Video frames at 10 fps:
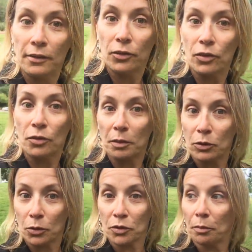This is
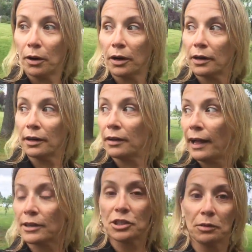McDorsa Park.
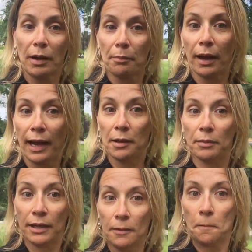Actually, right behind
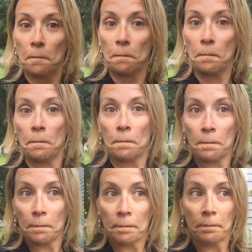me,
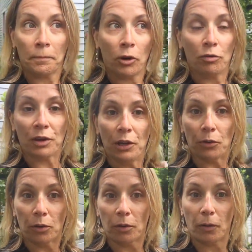over
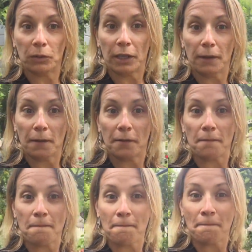here, hold on,
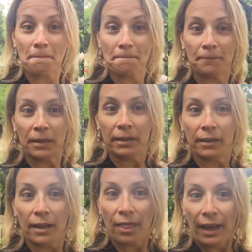
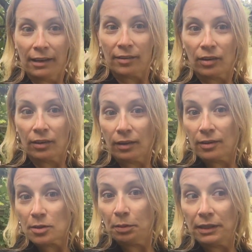that
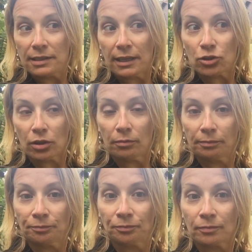is a police station.
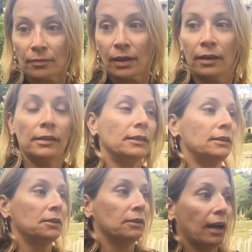
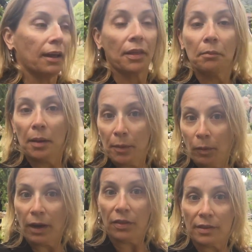I think maybe
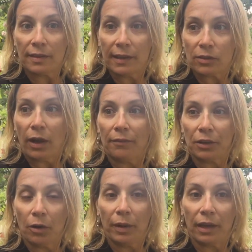one of these days I'll have
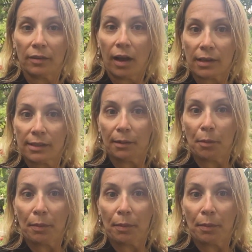to go in and talk to them